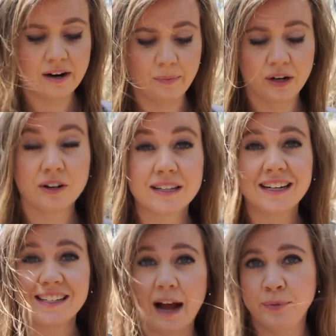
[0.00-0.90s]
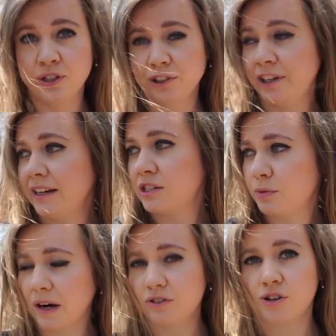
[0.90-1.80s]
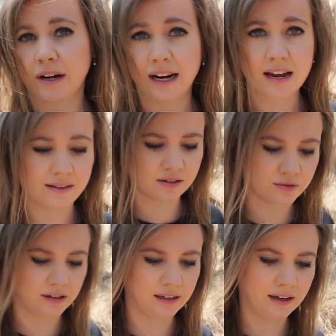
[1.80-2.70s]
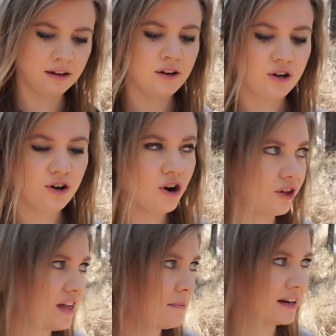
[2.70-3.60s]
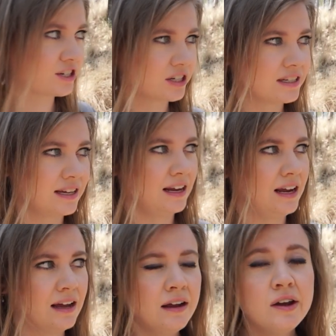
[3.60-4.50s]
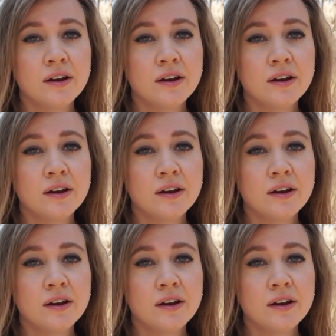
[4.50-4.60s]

Alright, because it is absolutely sweltering and there's really not that much to see here,